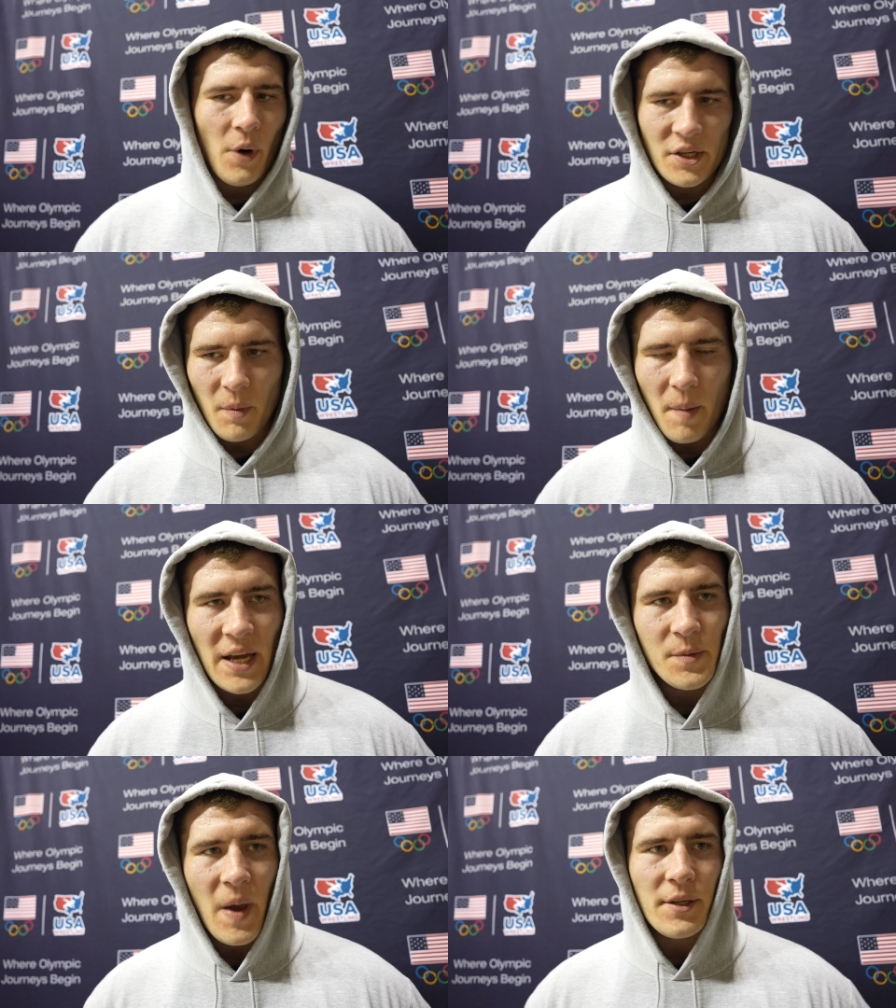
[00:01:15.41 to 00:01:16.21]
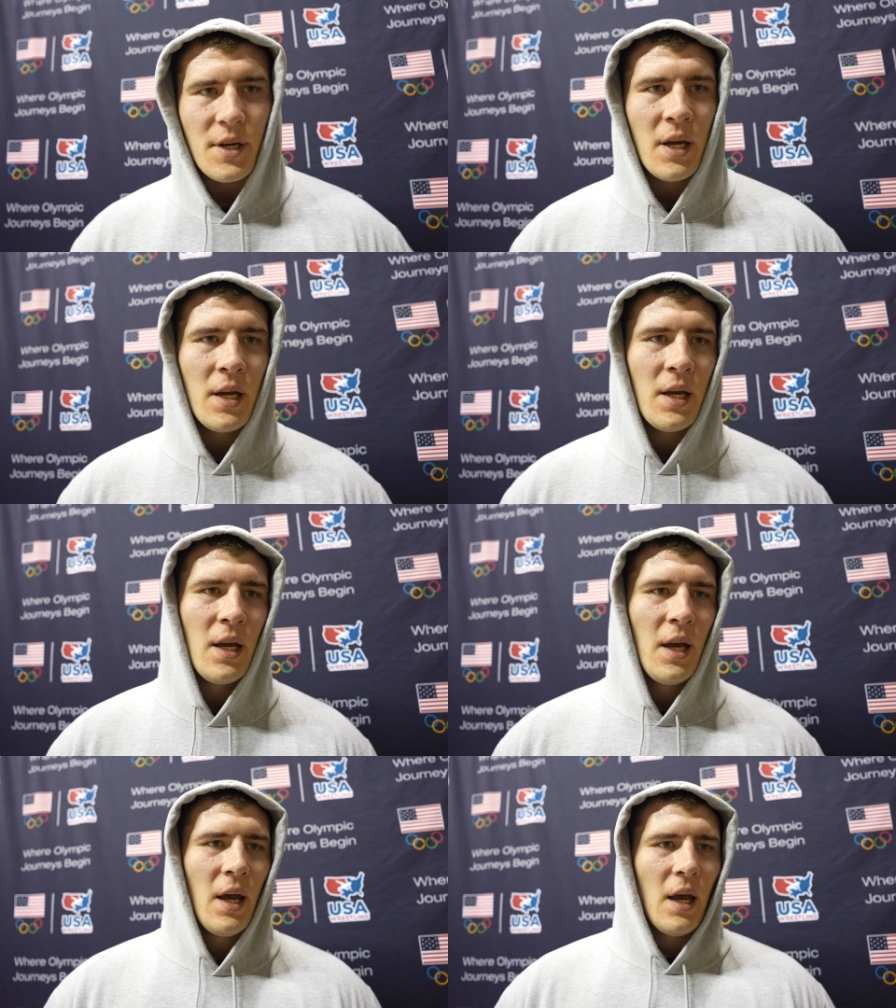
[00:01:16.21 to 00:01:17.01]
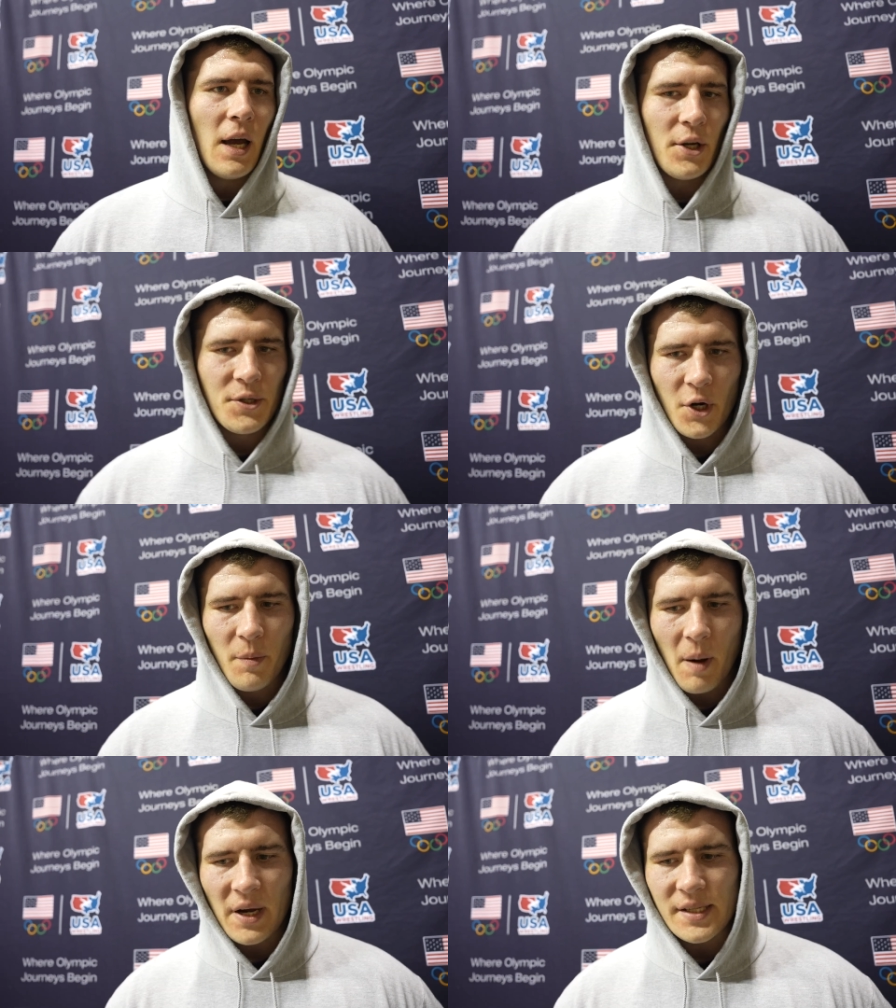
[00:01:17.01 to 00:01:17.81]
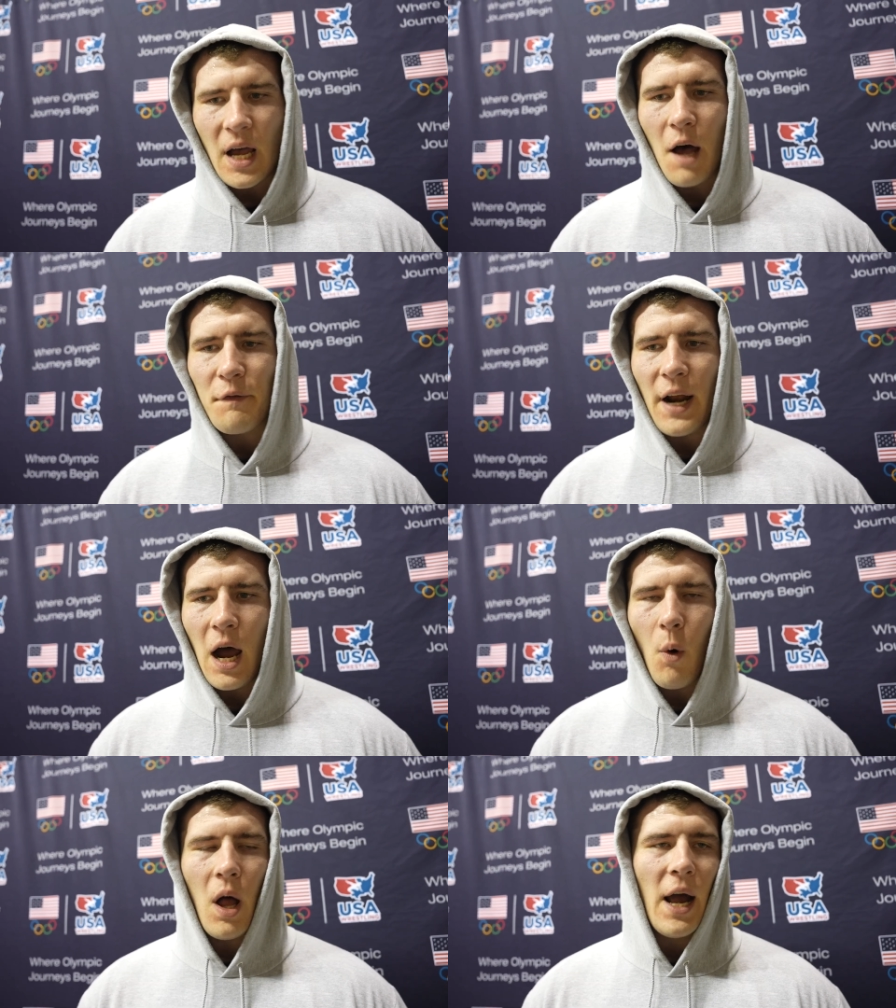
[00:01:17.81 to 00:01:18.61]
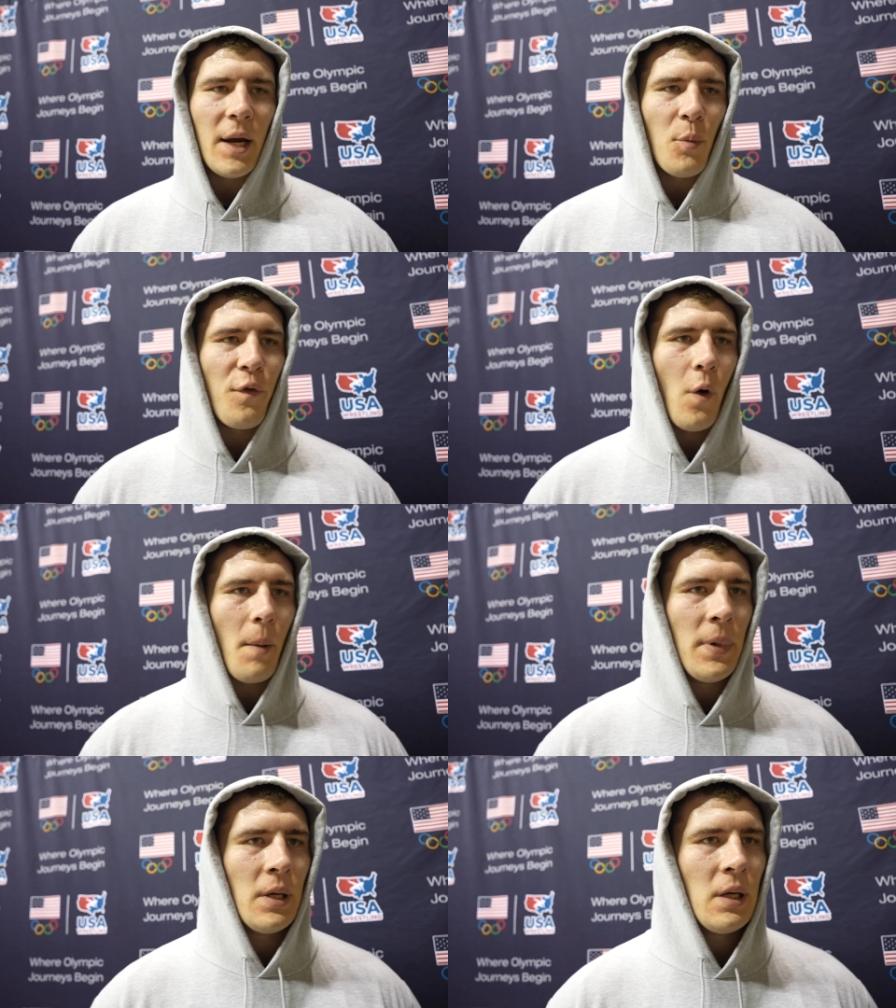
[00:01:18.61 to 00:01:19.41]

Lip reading: Wrestle my best match. I'm concerned about myself and how well I can perform.